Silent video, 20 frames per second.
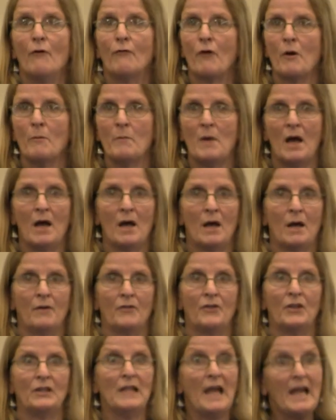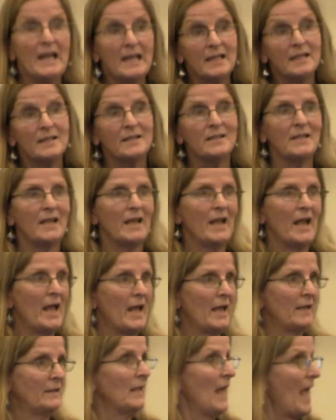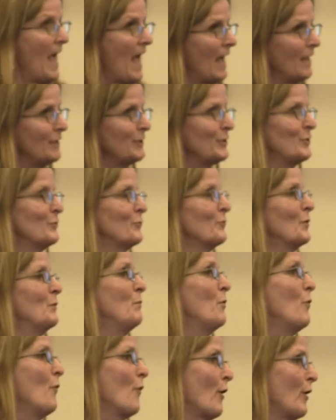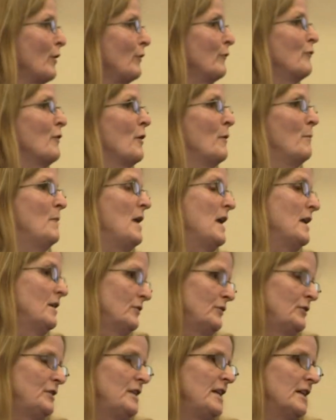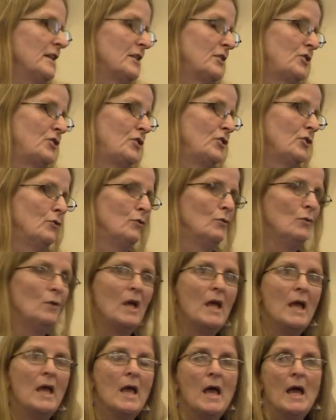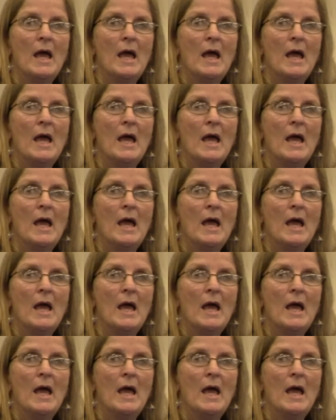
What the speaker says: from the latest and last report from NLTS 2.